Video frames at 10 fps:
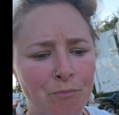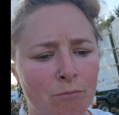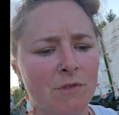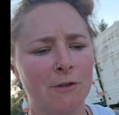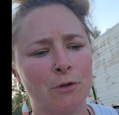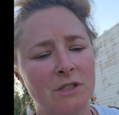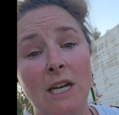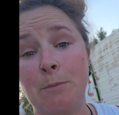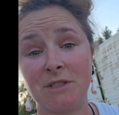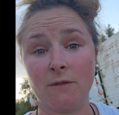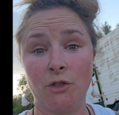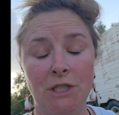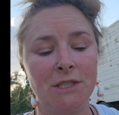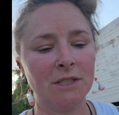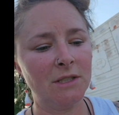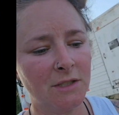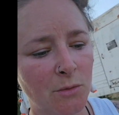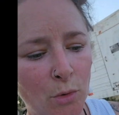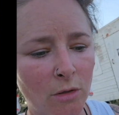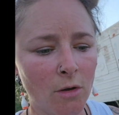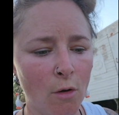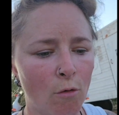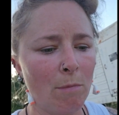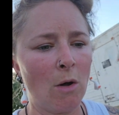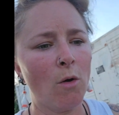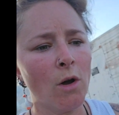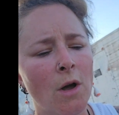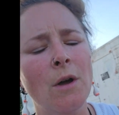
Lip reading: different types of cheeses with the goat milk.